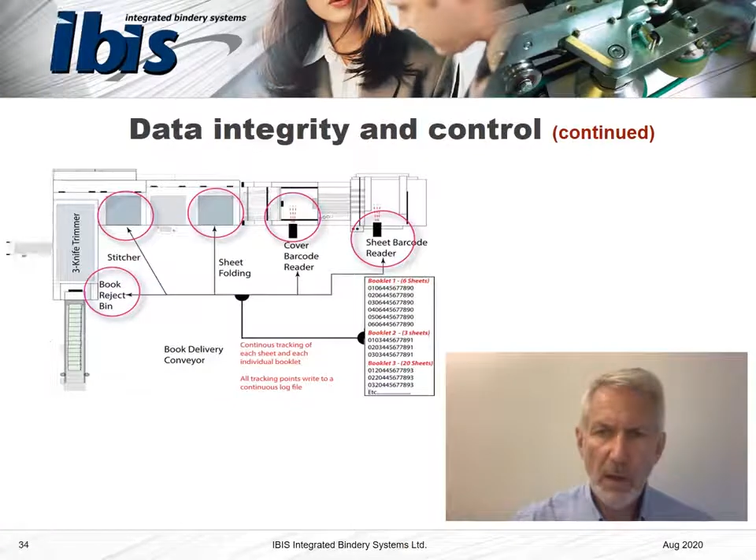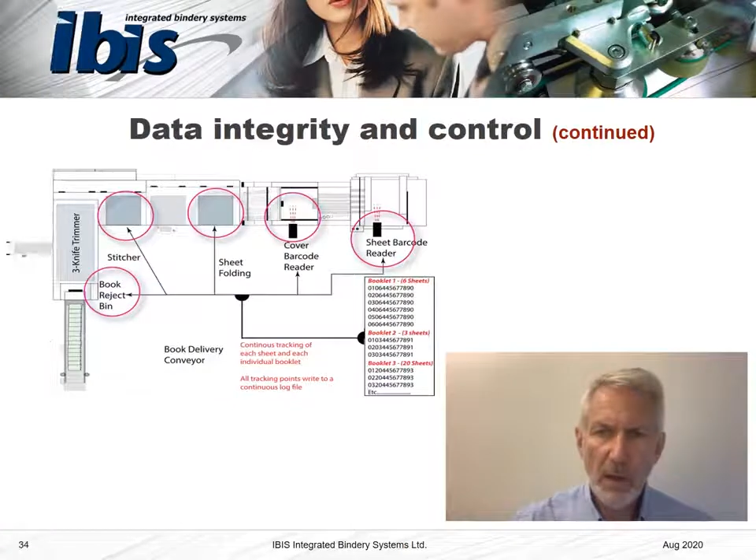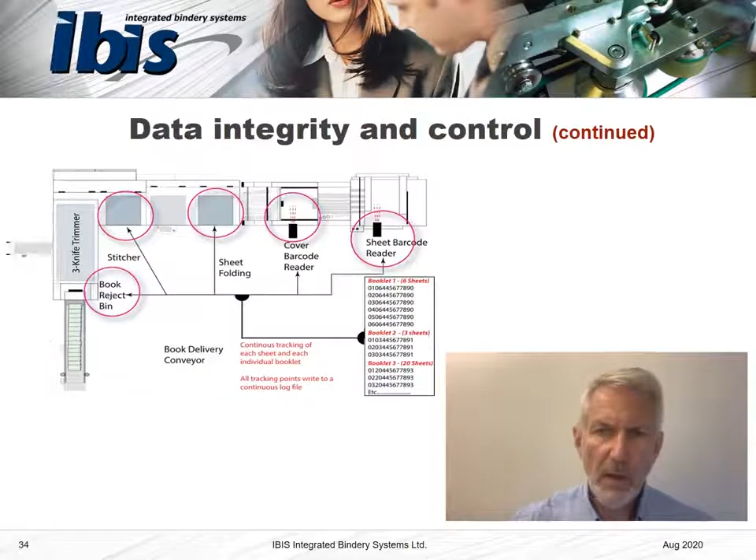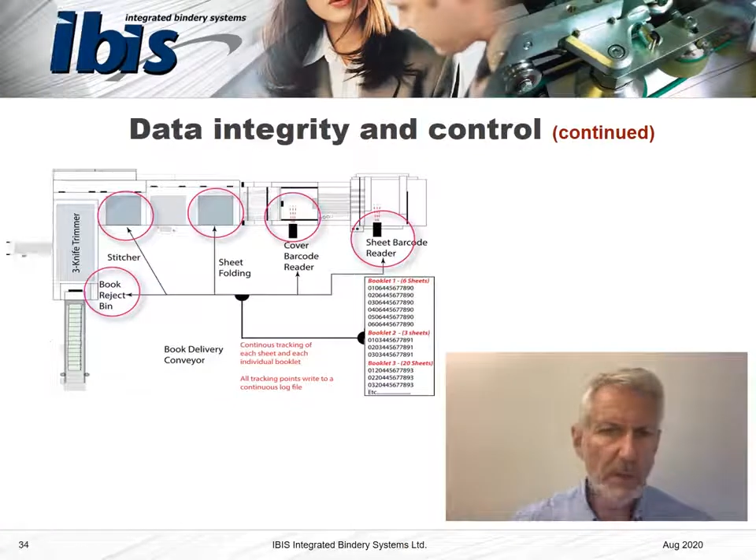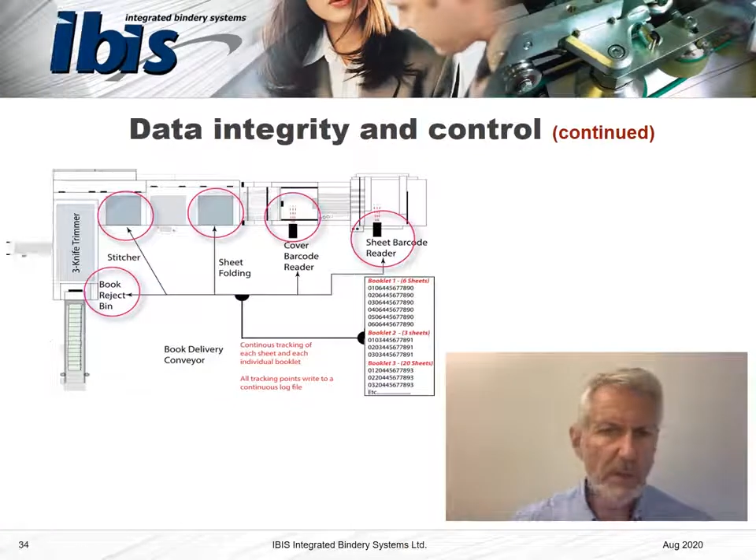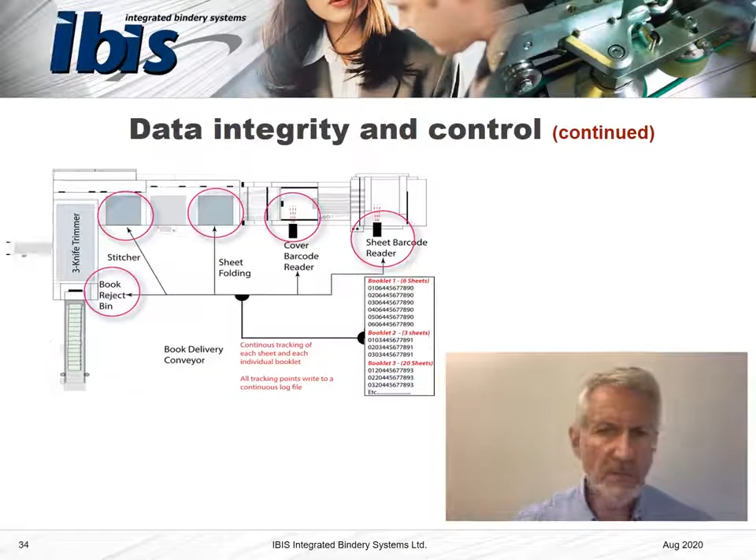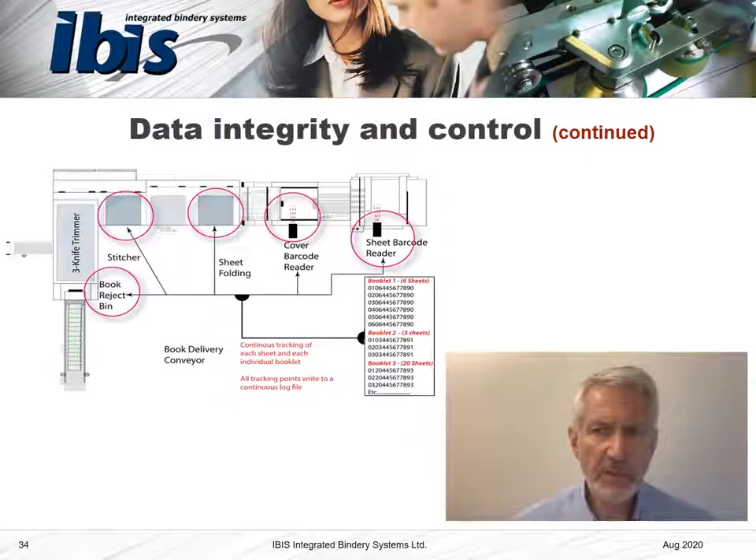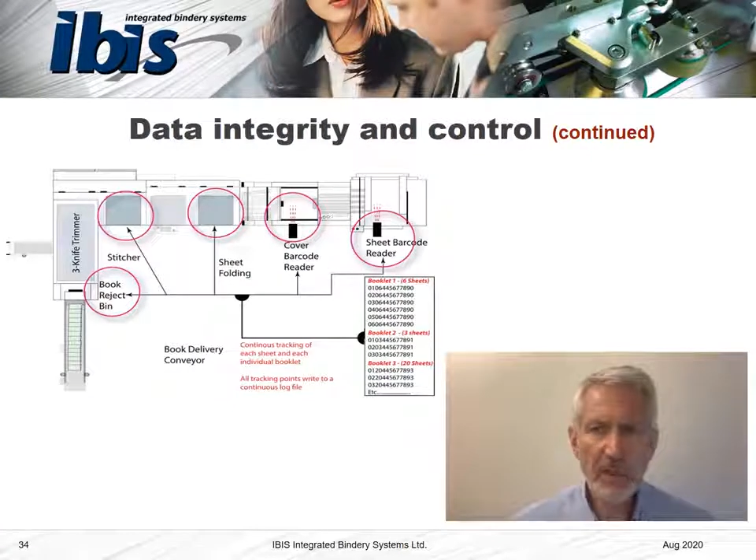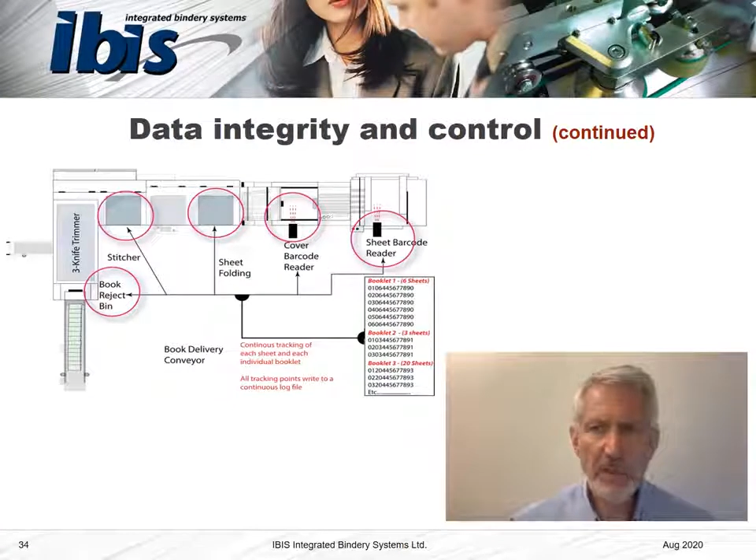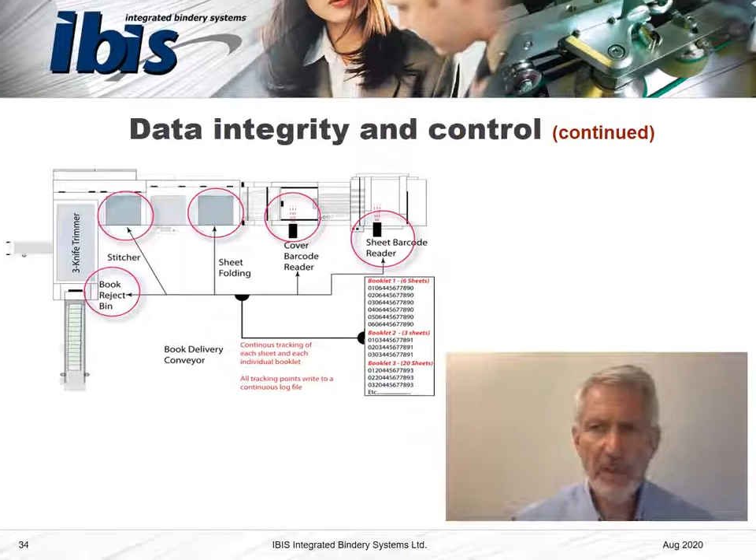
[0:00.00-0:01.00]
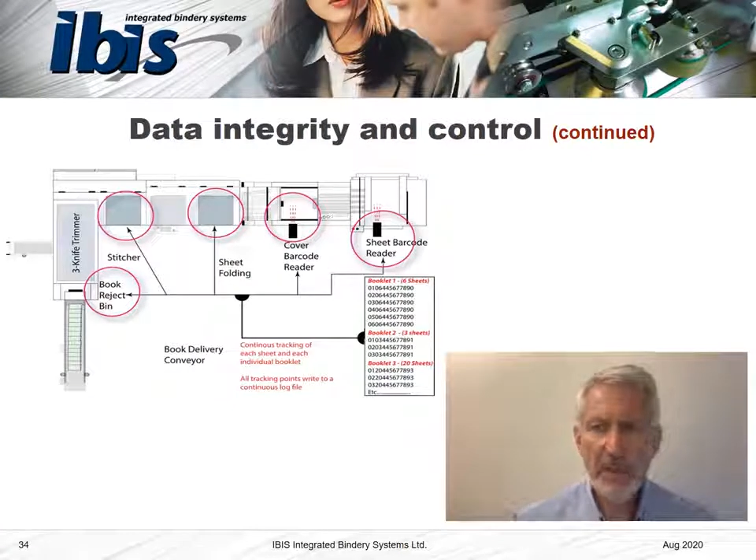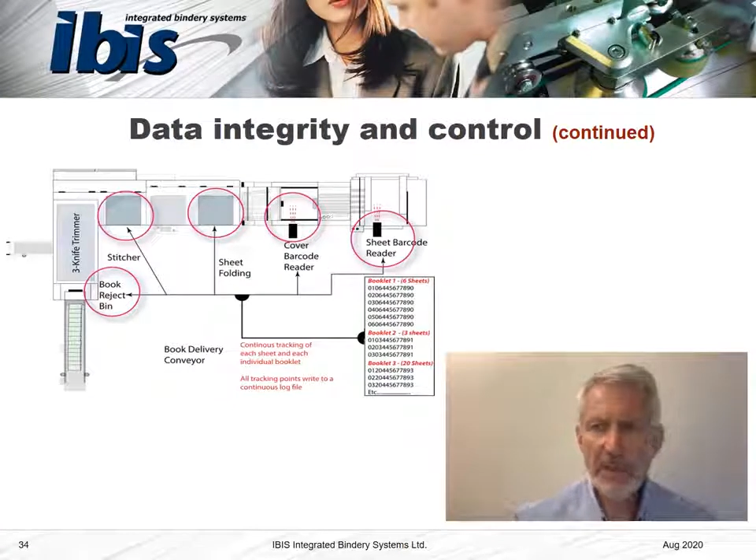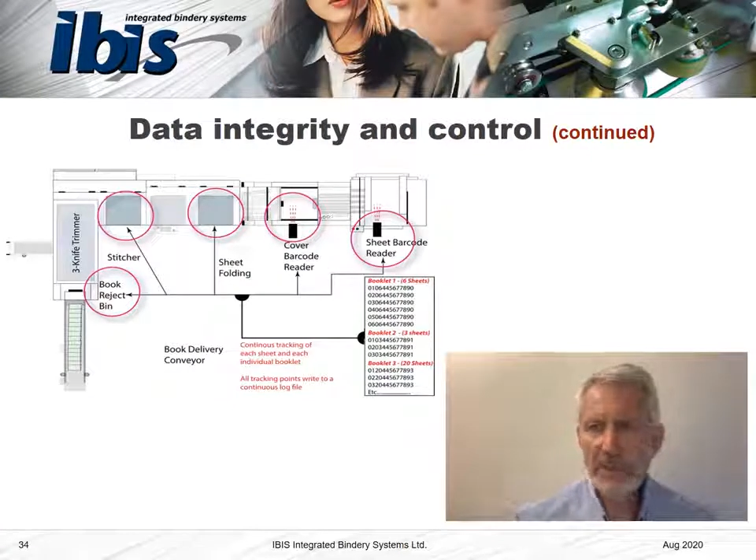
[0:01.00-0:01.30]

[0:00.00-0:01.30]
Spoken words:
Here we can see the